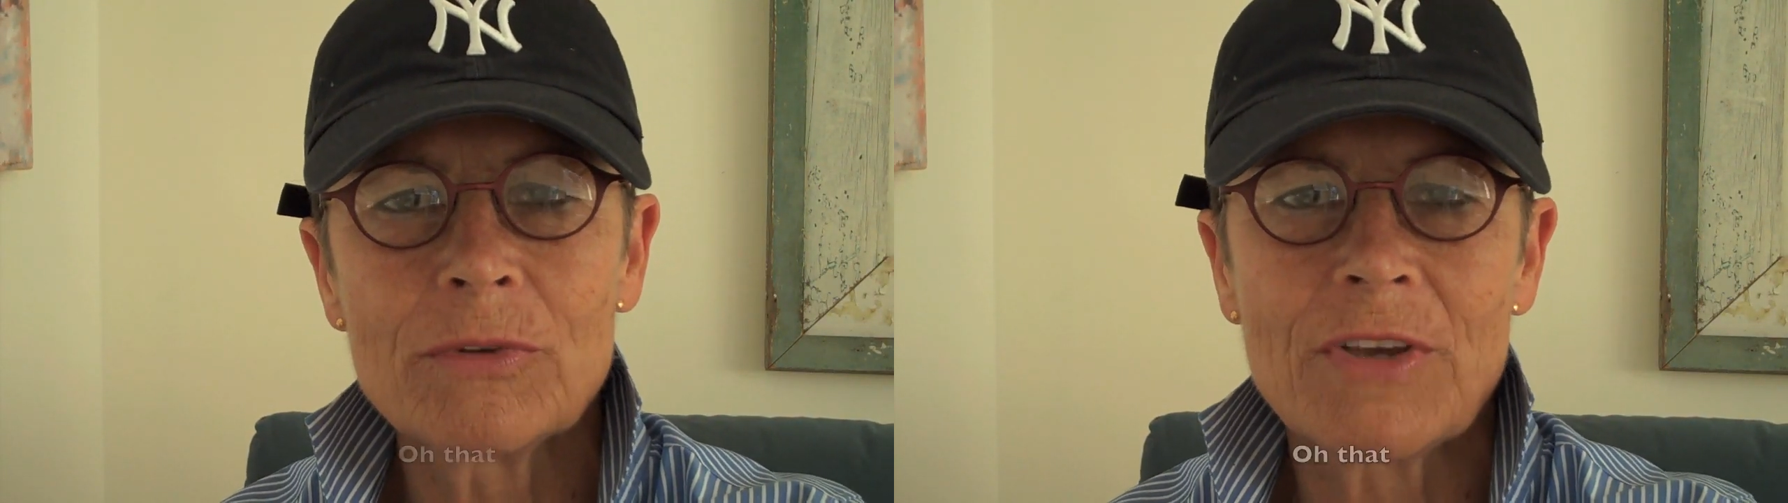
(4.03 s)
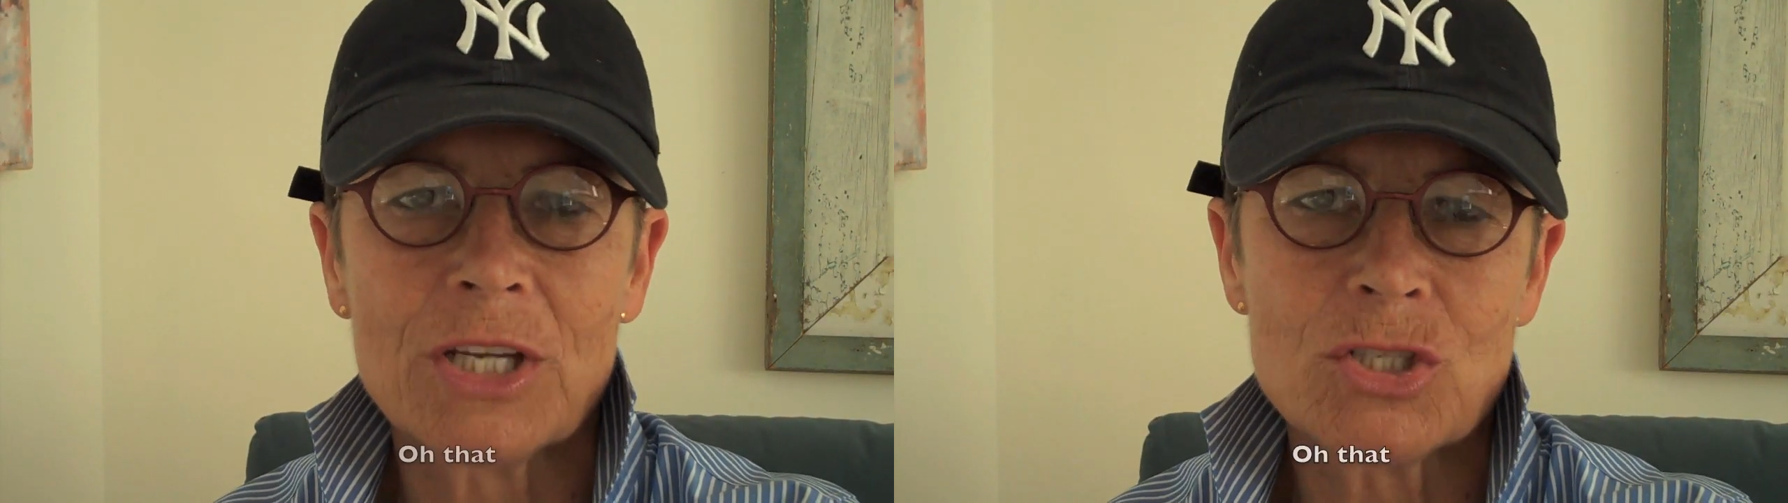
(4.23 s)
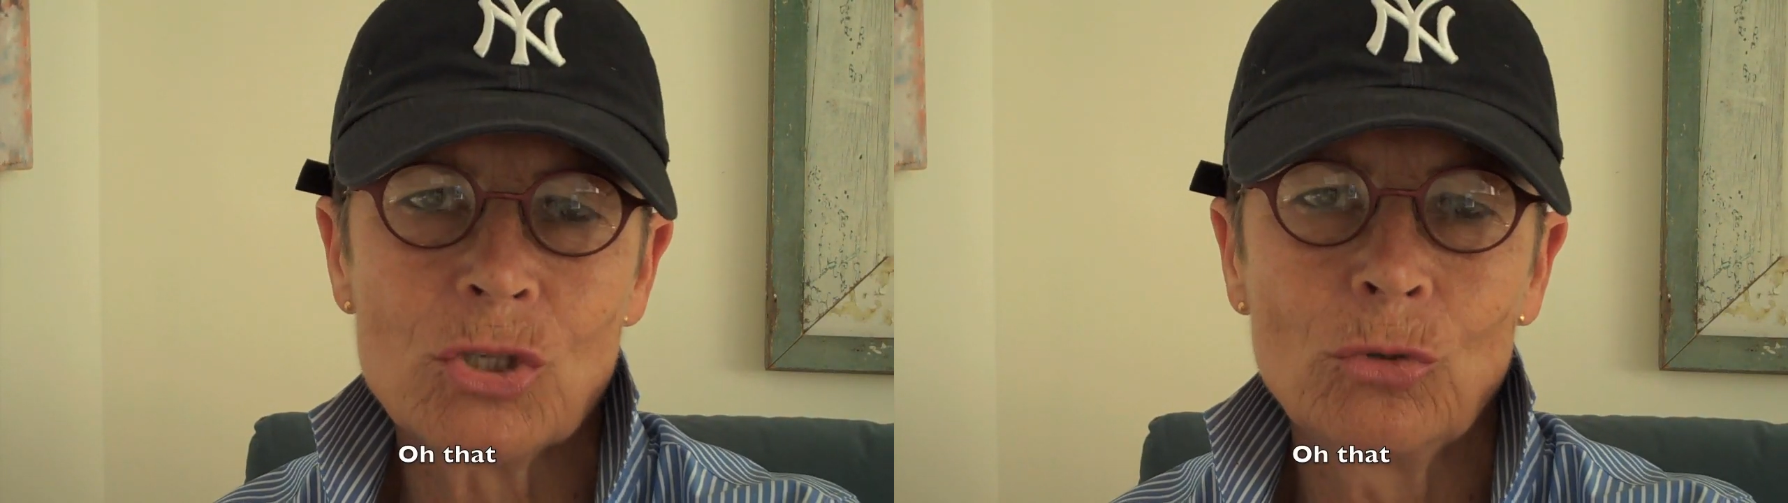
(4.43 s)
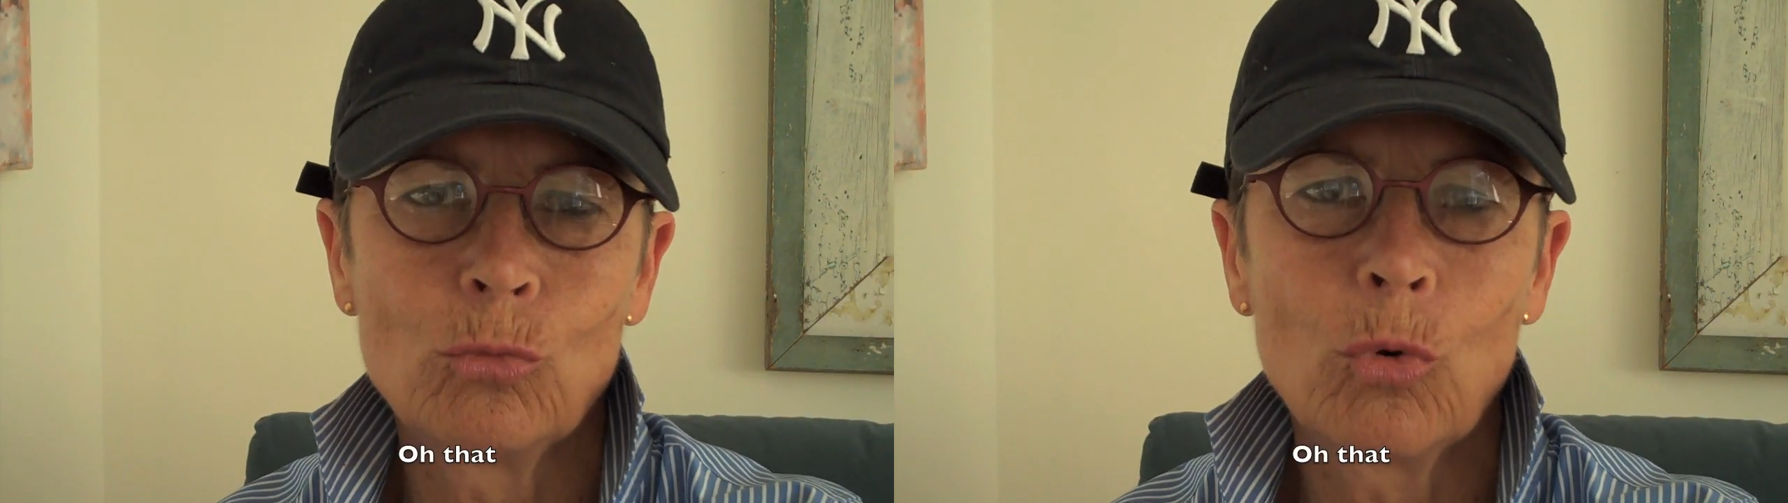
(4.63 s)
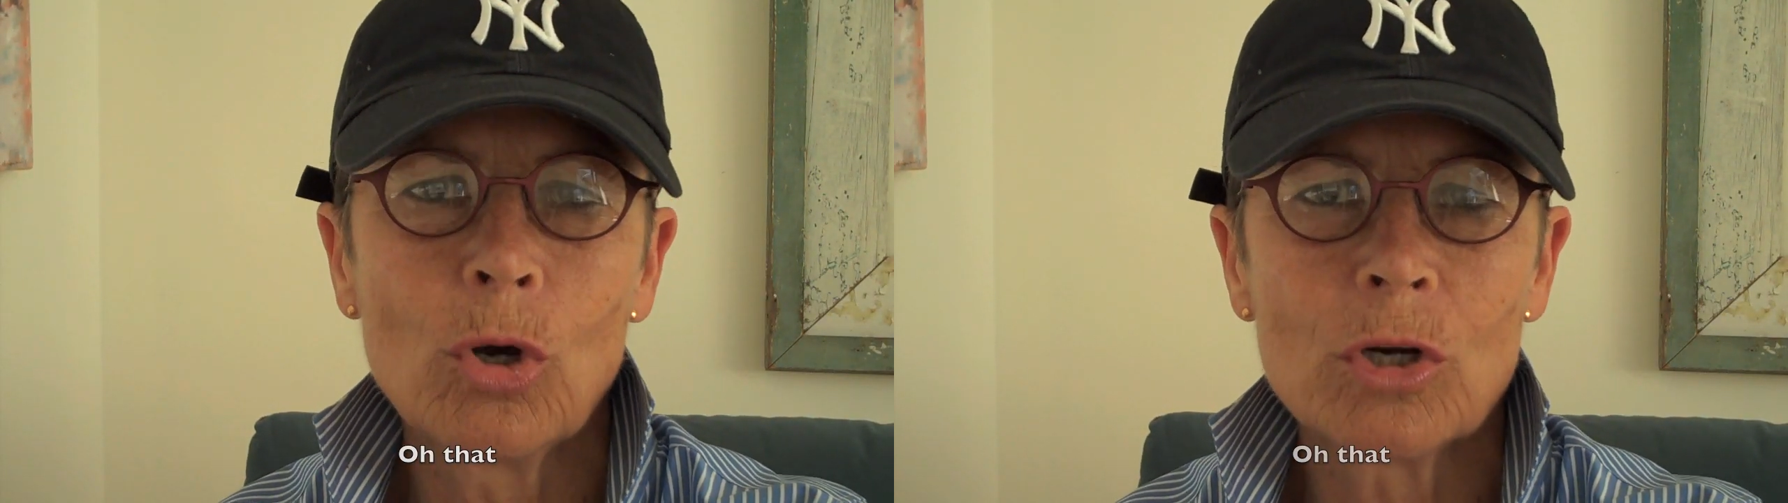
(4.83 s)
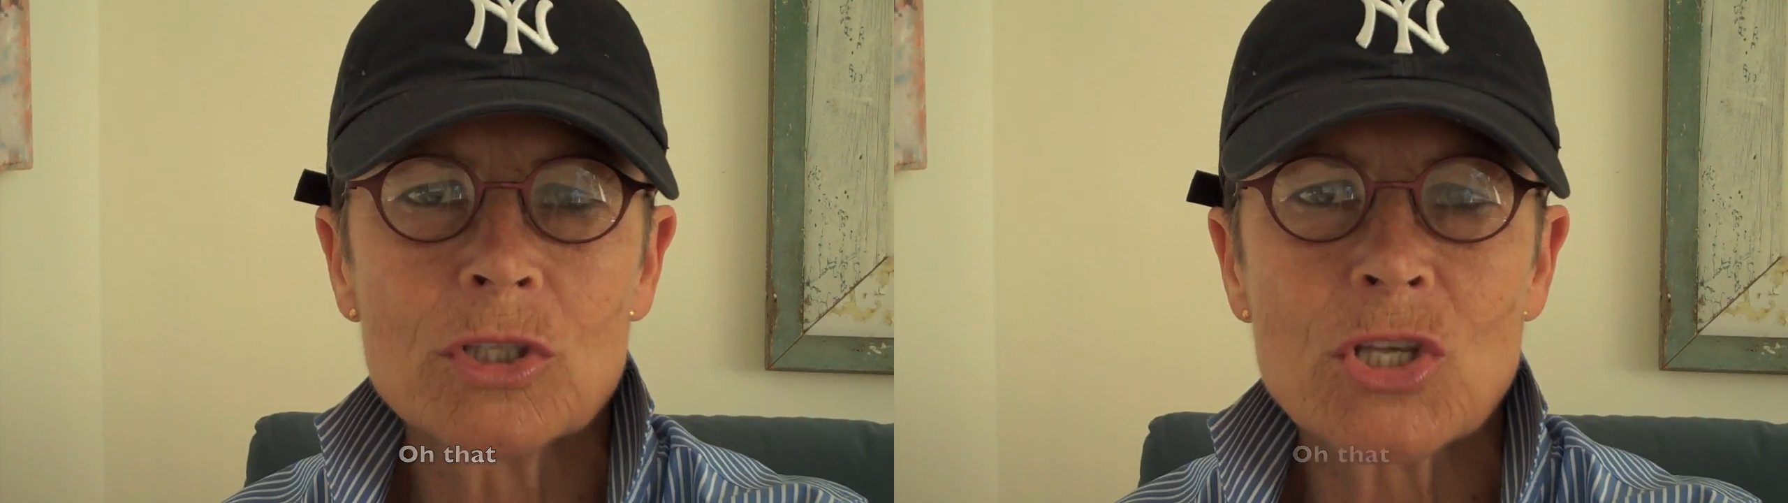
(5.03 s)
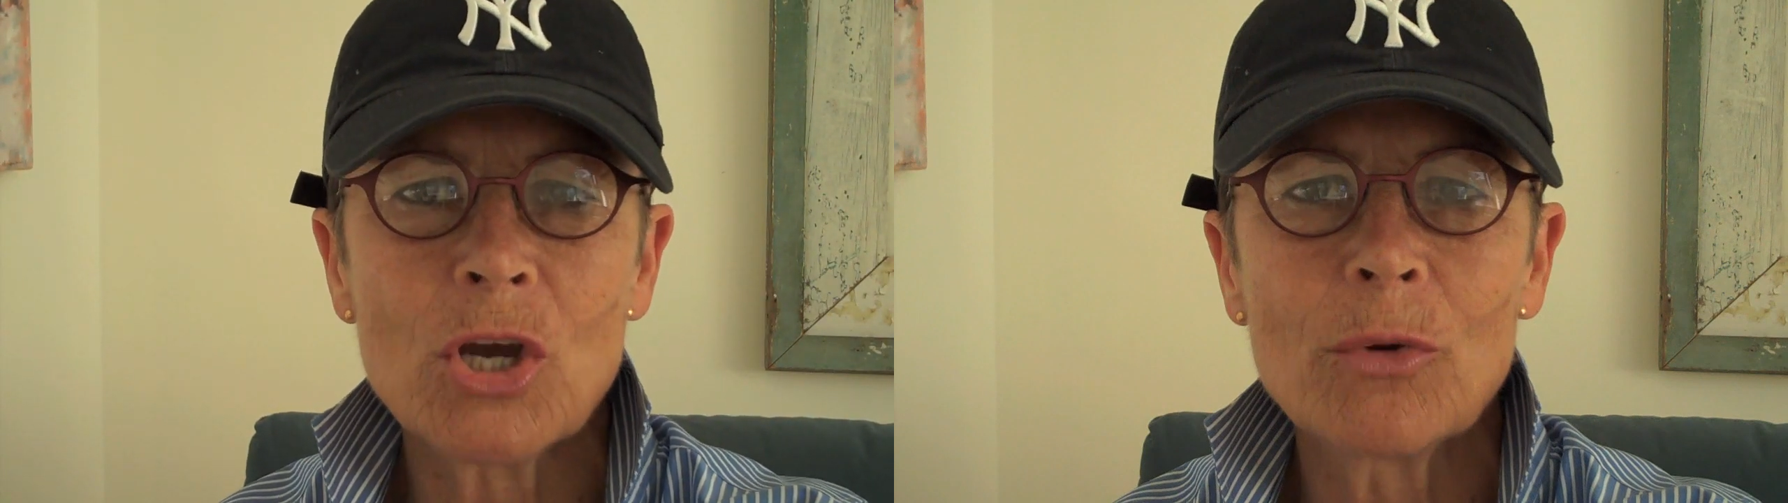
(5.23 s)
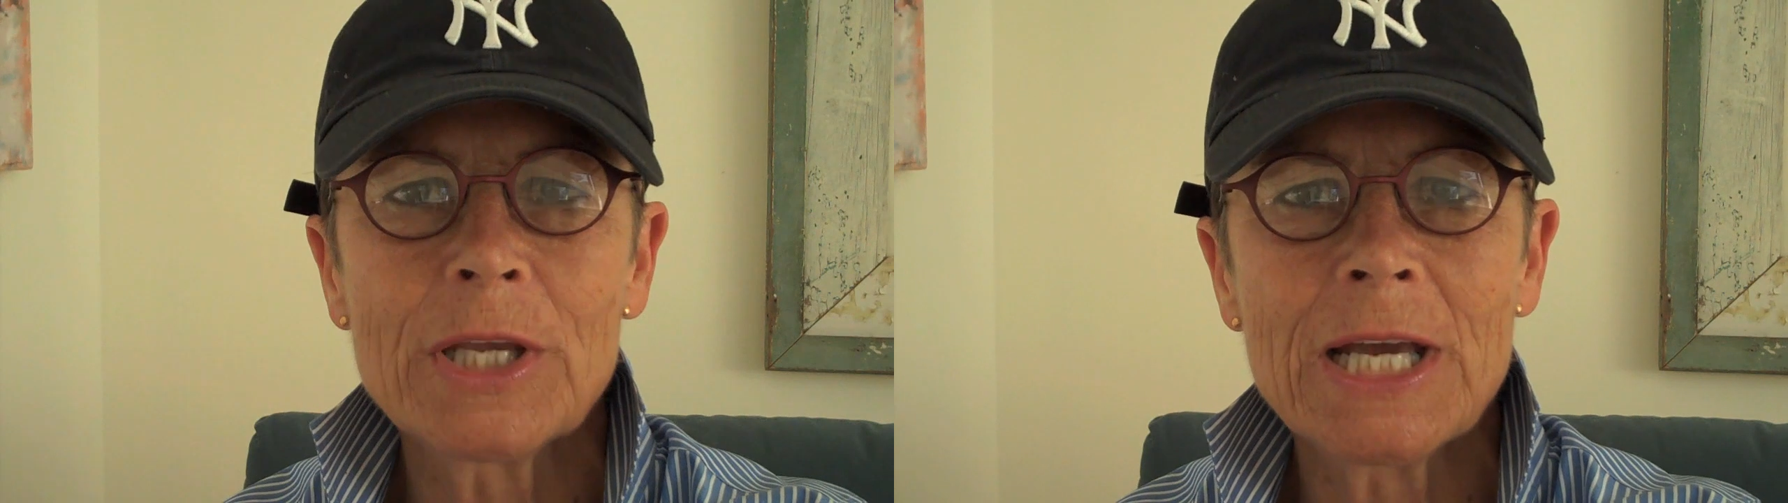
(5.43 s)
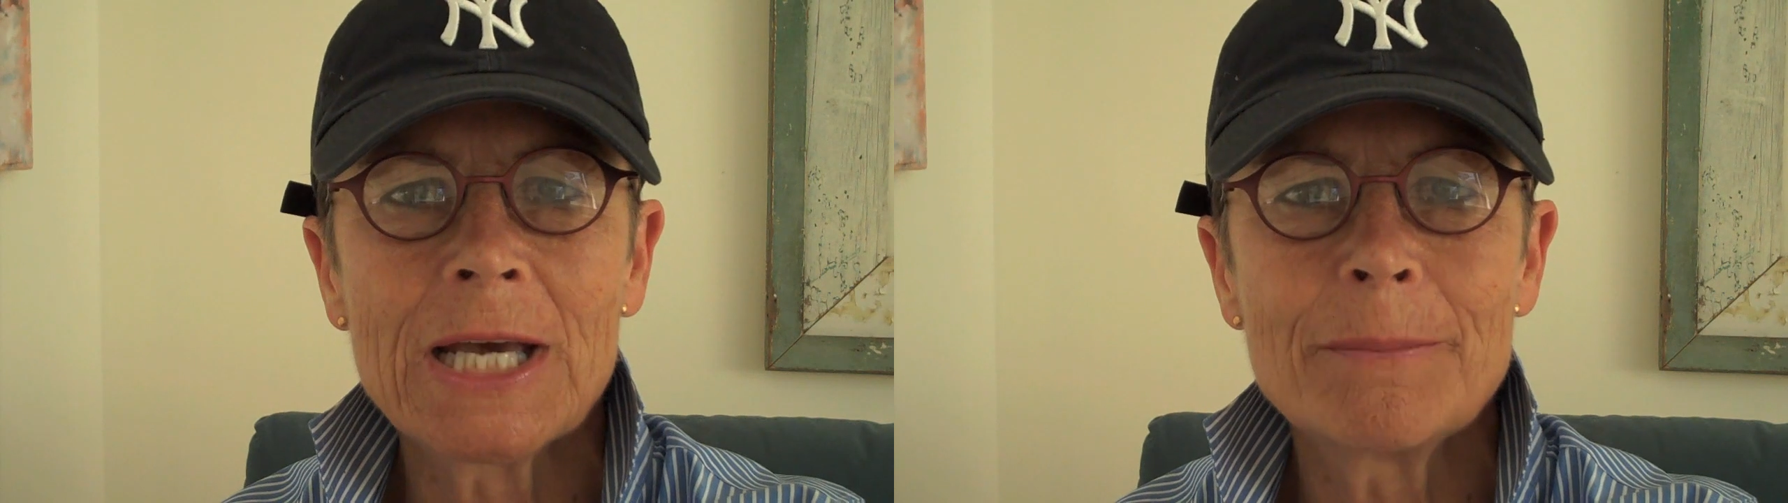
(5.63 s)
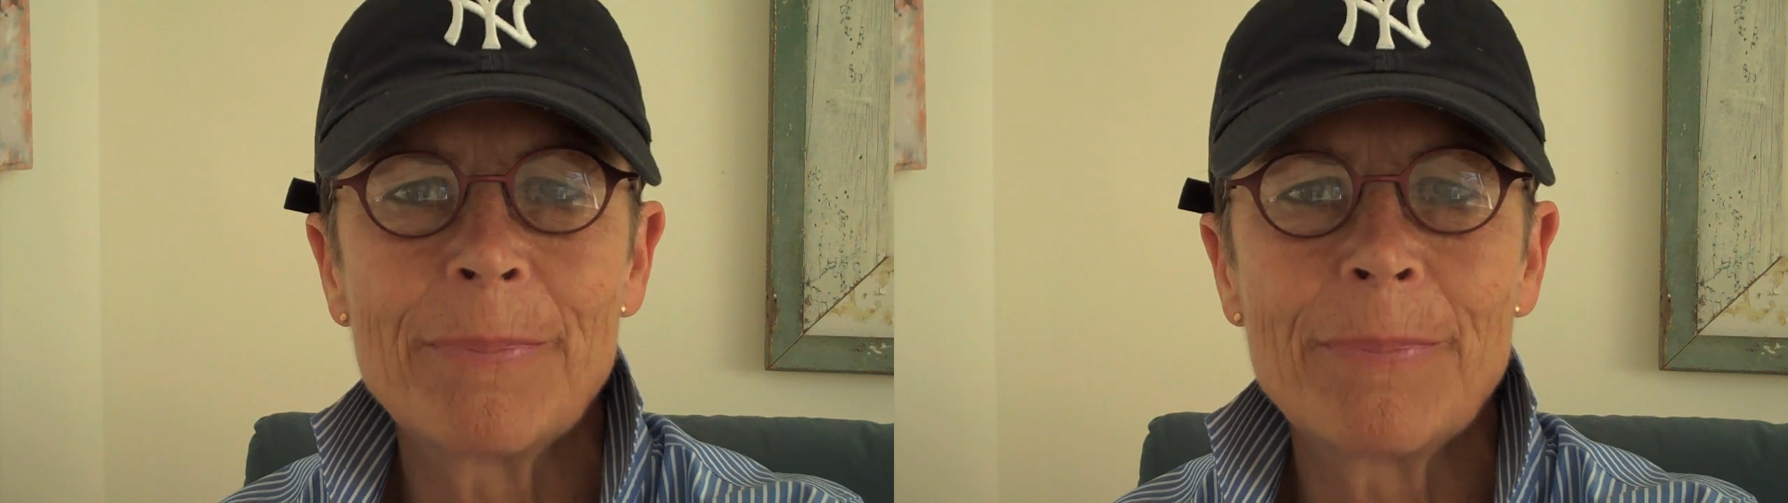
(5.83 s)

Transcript: We've got two wars going on,